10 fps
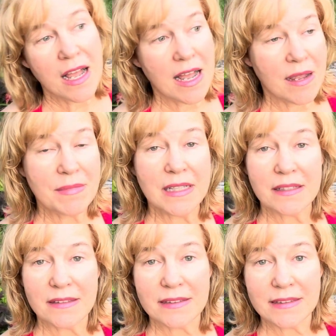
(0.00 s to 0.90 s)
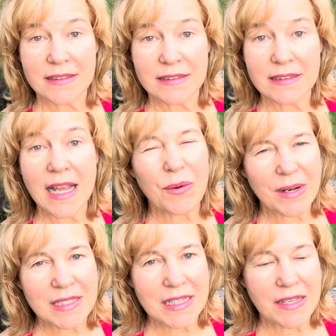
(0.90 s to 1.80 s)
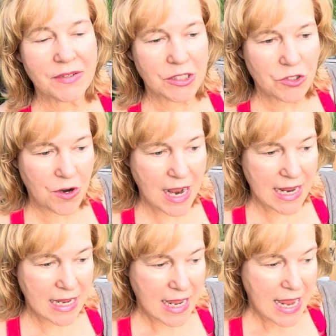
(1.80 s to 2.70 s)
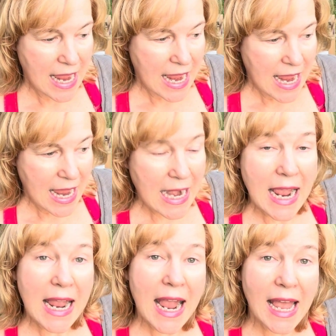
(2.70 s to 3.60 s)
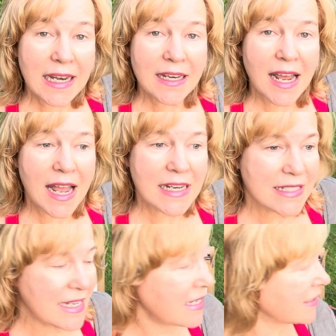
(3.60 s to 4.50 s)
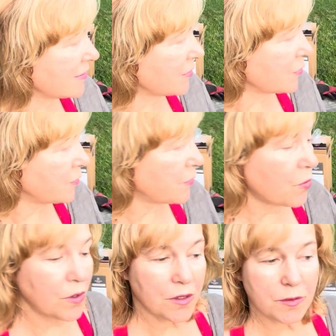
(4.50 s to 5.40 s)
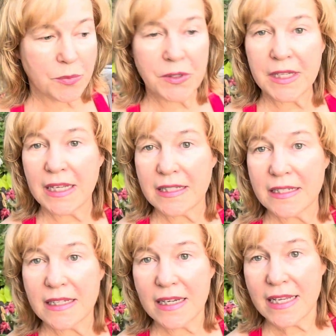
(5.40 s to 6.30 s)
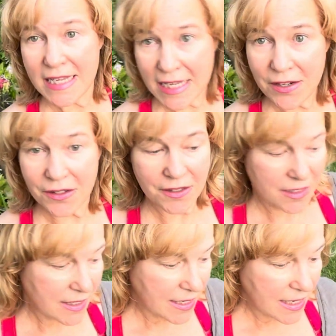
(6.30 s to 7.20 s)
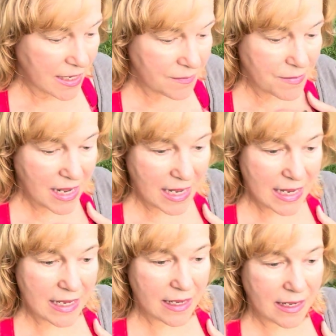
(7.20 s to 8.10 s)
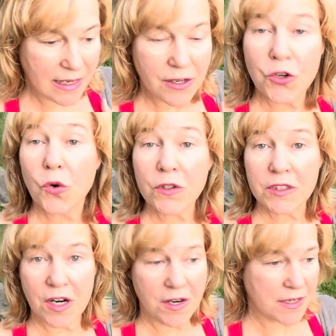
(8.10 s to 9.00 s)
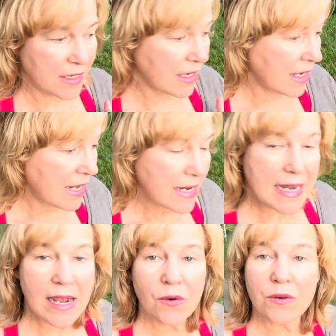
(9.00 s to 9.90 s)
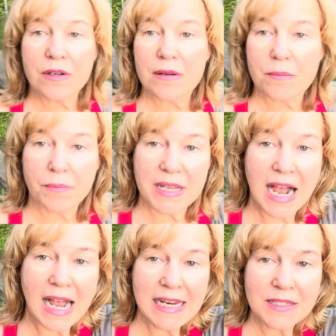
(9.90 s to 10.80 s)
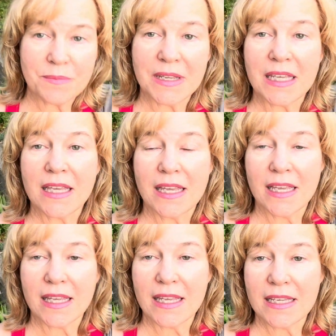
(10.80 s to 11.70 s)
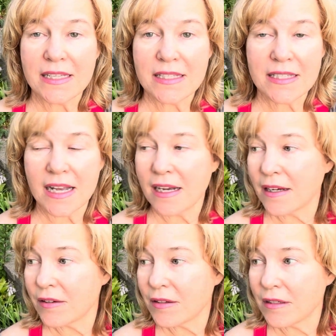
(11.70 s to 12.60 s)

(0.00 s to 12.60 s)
I mean, I wanted to give it a try. And I had an idea for putting it here in my north garden. Now, behind me is a